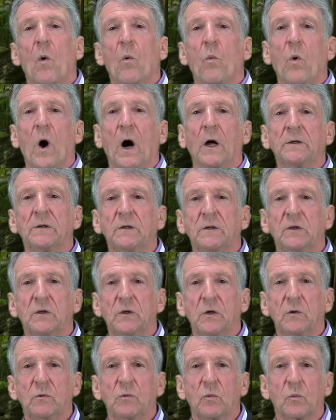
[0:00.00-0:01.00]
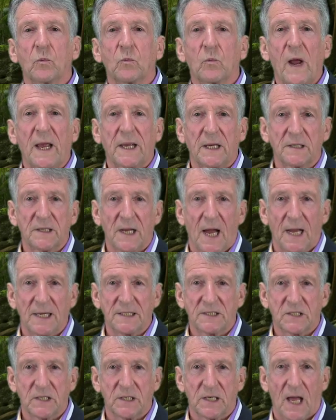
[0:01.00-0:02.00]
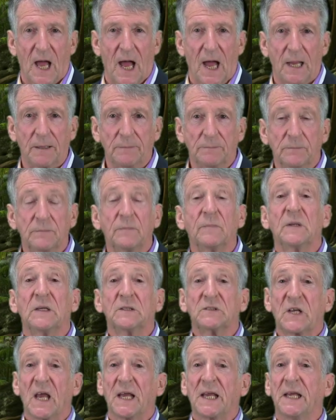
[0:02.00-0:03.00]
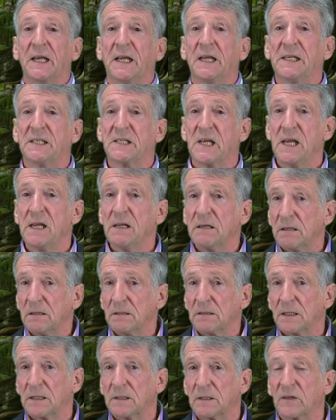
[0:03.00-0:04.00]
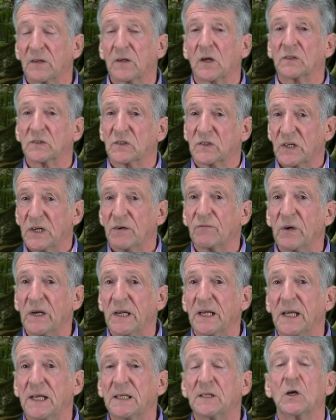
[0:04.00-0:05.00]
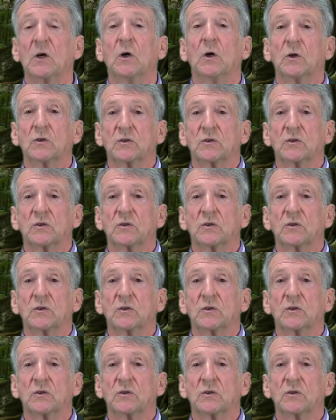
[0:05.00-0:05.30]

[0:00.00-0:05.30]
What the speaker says: One, you recognize that I'm taking it in, considering it.